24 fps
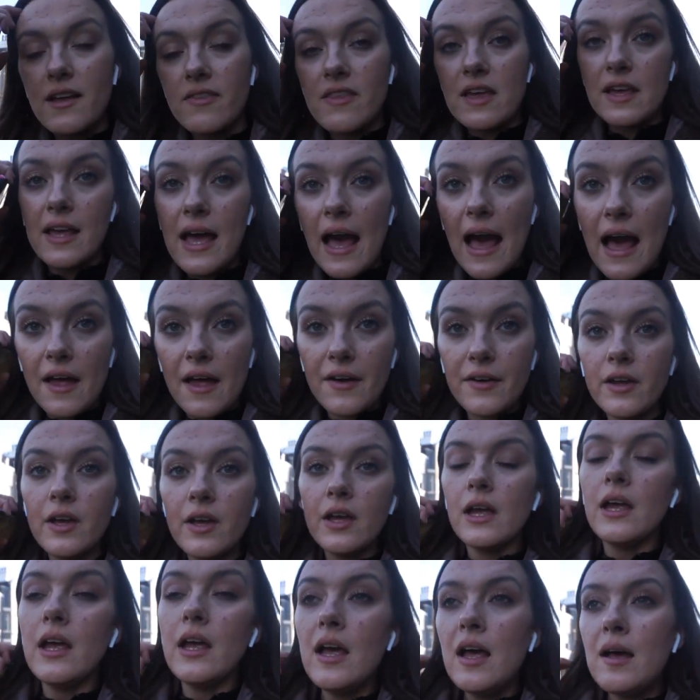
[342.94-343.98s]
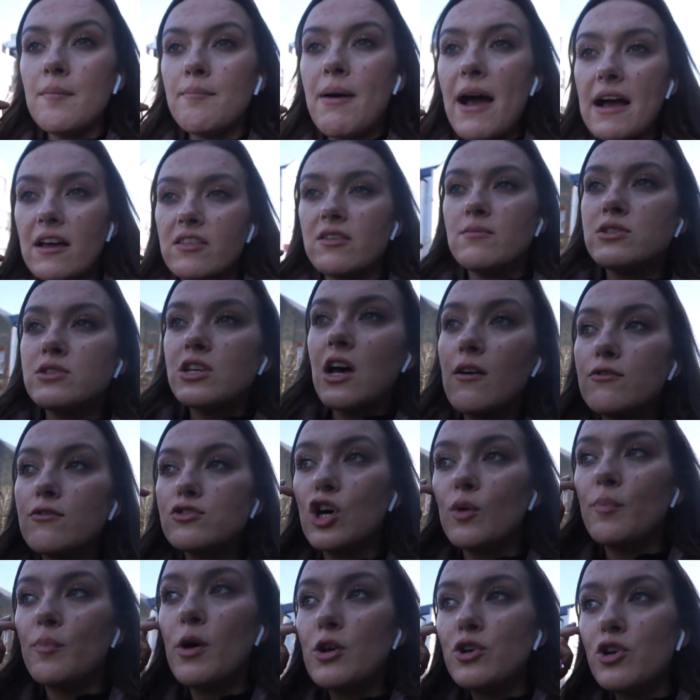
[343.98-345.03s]
and they can back themselves
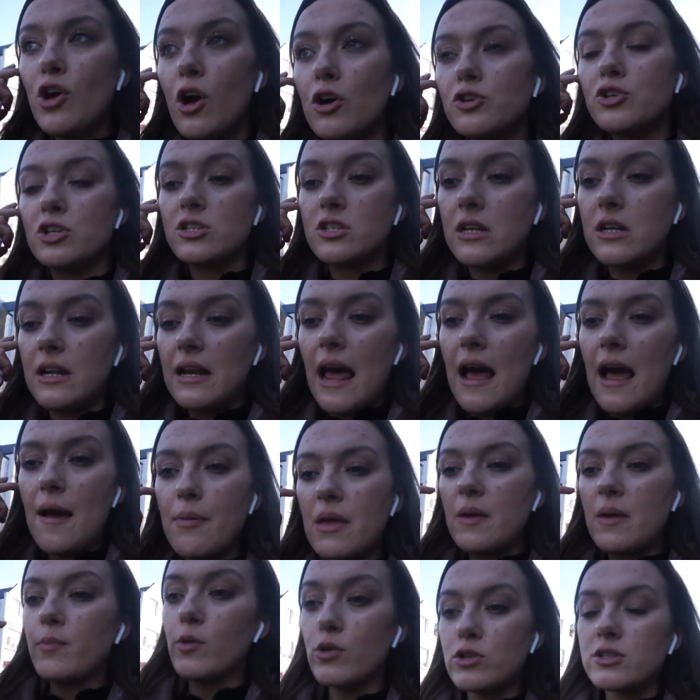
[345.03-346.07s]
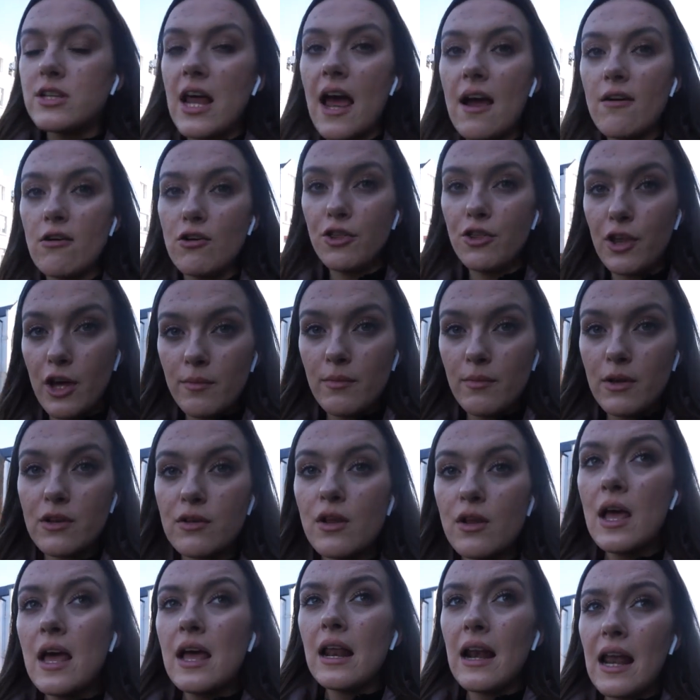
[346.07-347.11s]
up and not just let people stare at them and
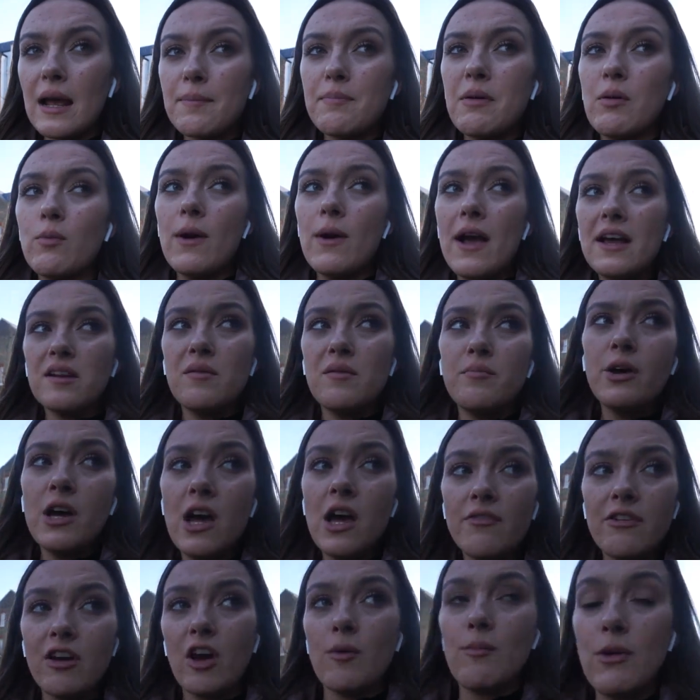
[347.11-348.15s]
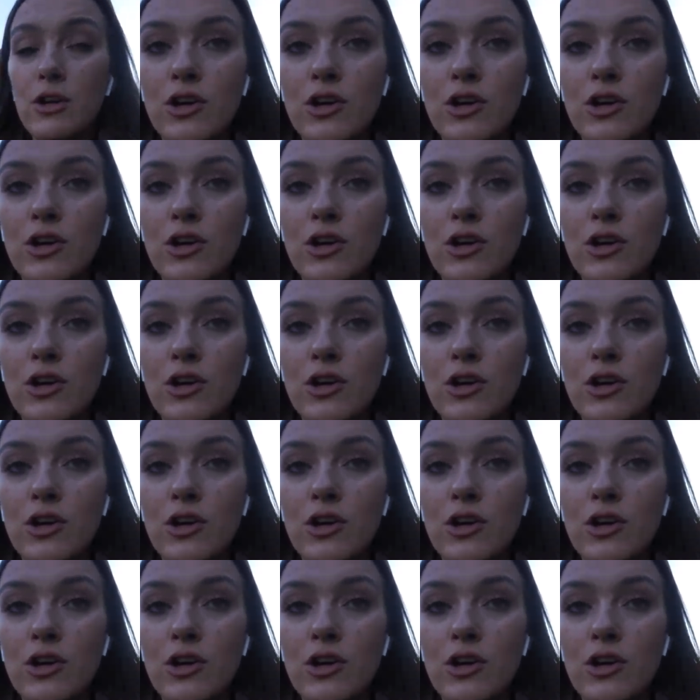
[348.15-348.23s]
like be weird and pervy. Oh my